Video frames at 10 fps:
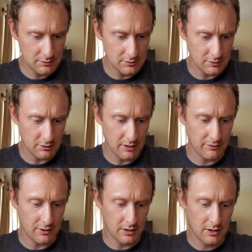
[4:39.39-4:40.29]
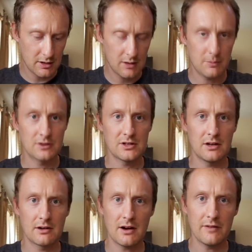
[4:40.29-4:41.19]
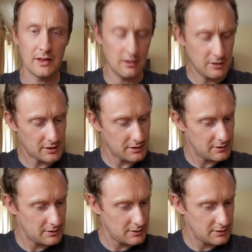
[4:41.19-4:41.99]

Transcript: it's not great for keeping the centre of gravity down, is it?